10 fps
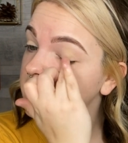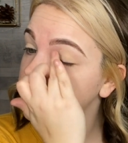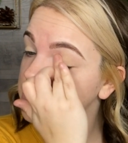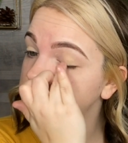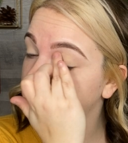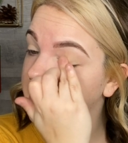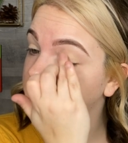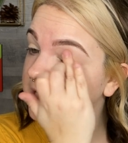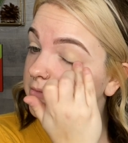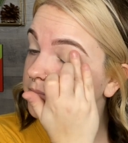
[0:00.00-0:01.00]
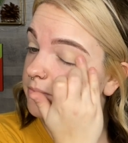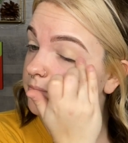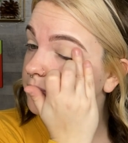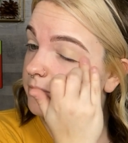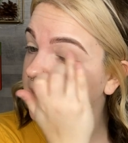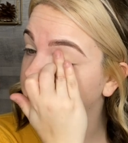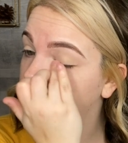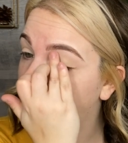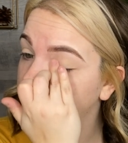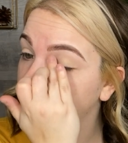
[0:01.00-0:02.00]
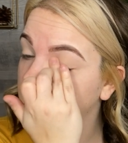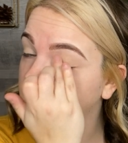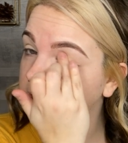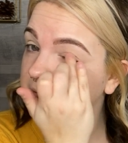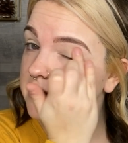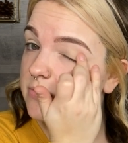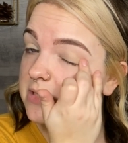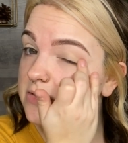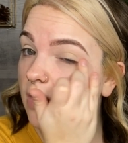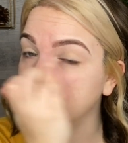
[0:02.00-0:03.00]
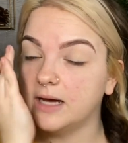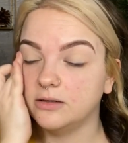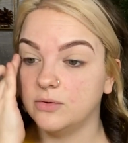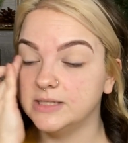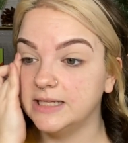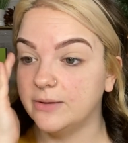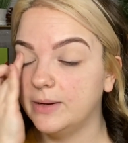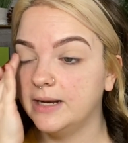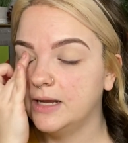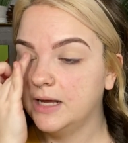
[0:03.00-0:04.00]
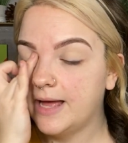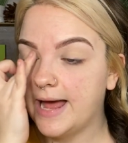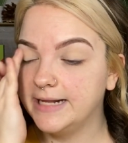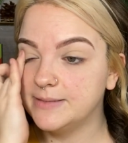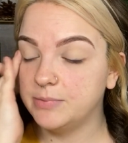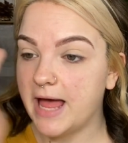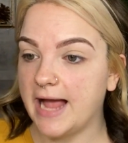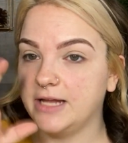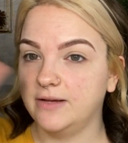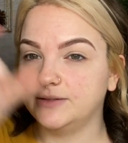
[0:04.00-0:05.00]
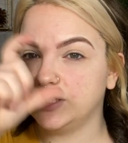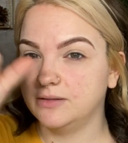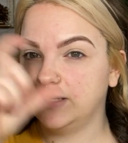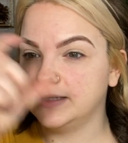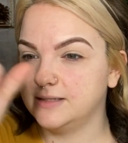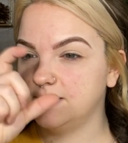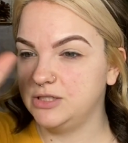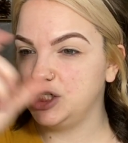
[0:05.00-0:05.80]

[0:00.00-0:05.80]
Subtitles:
Shake It like primer. I think that's what it's called. I don't know. It's liquid and it's black, and you